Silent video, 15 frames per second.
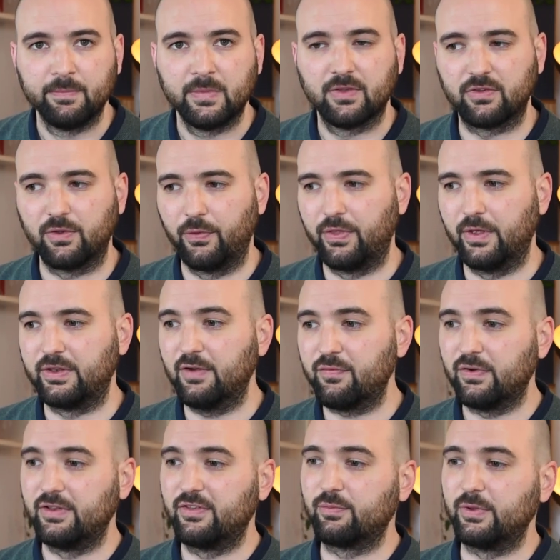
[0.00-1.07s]
So the
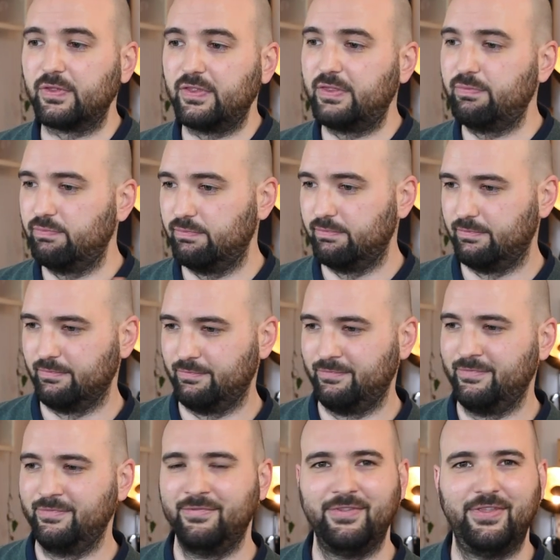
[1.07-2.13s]
difference with
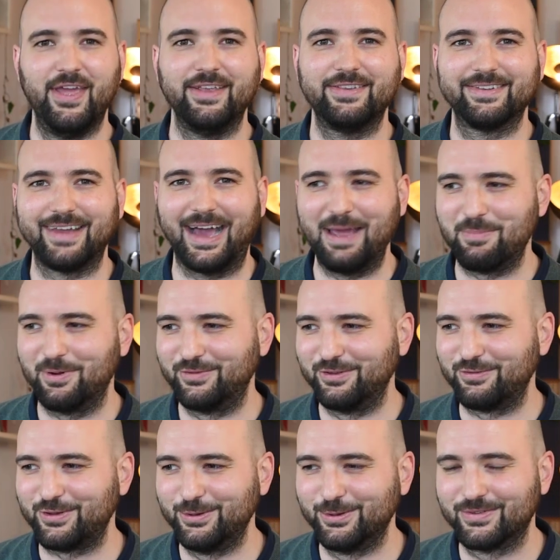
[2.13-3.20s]
this type of
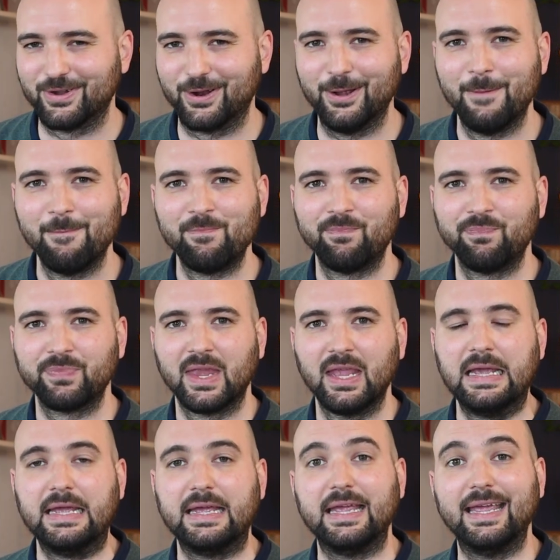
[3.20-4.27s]
diffuser
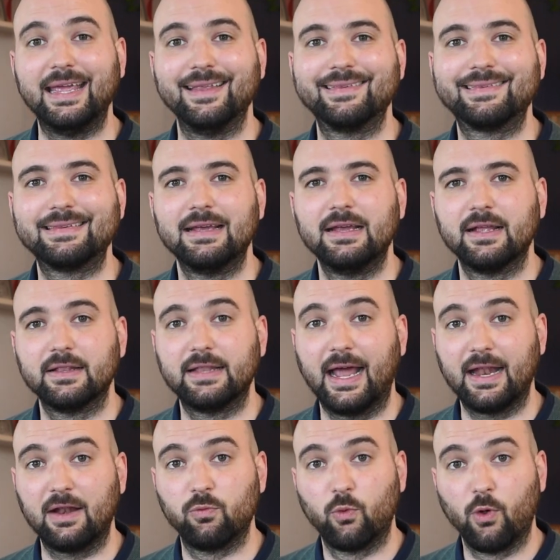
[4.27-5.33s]
is
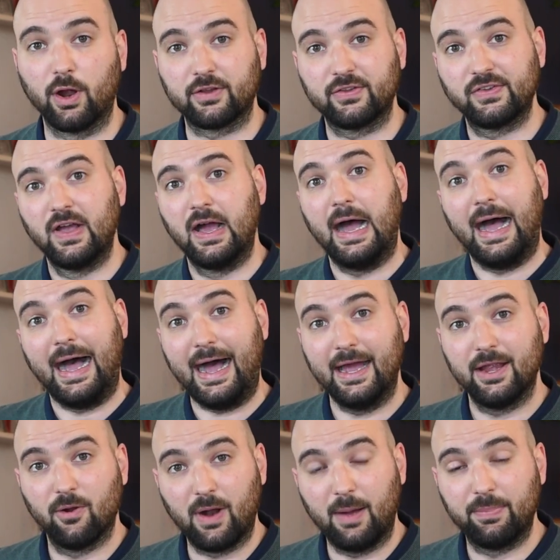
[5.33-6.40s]
that it works
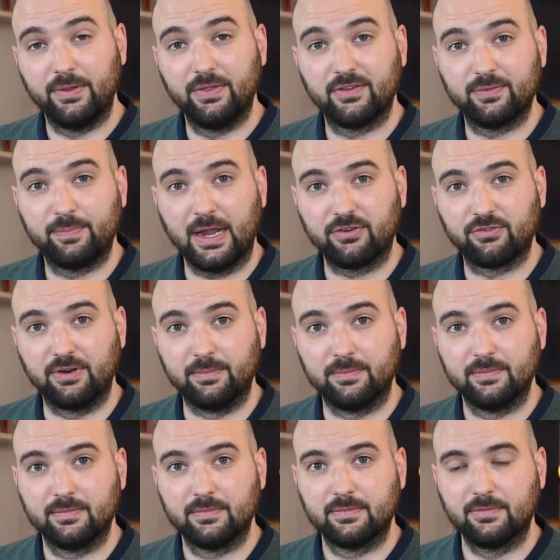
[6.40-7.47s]
higher up in the spectrum,
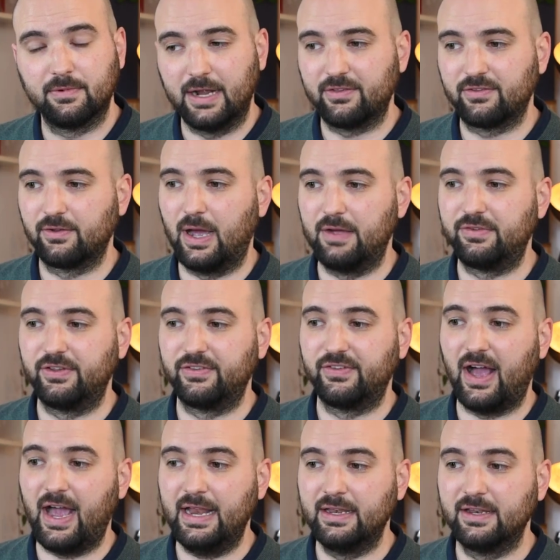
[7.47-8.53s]
right? So I've
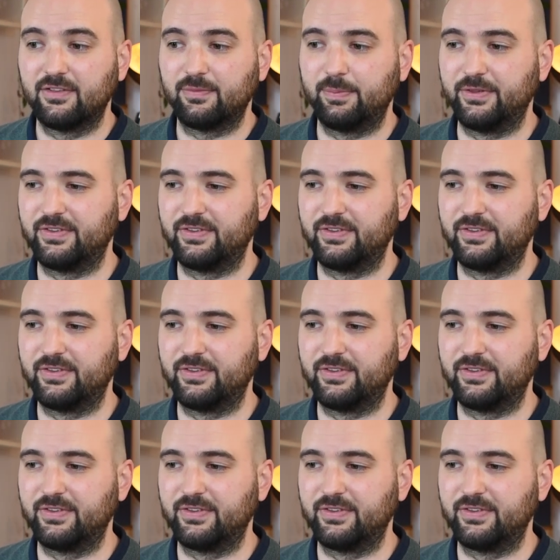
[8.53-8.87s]
designed it